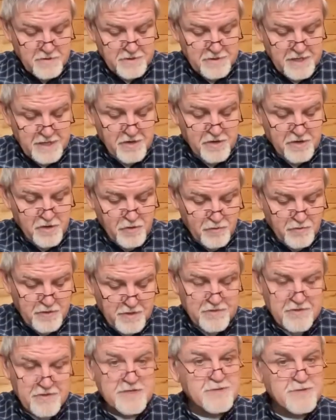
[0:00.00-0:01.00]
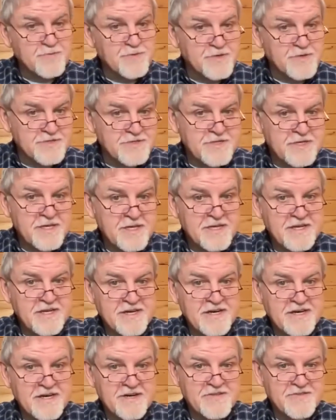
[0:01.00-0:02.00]
He knew that this was
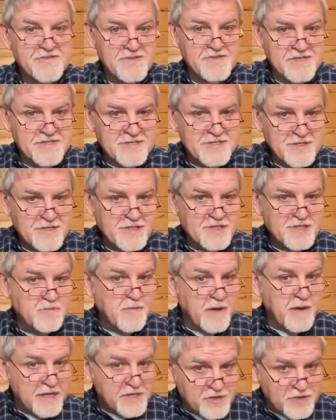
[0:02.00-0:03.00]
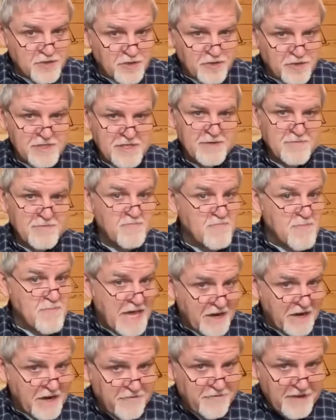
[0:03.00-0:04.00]
uh, this special
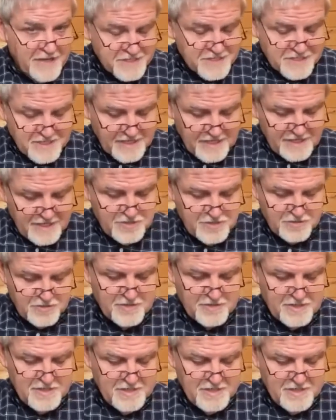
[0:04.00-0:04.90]
manifestation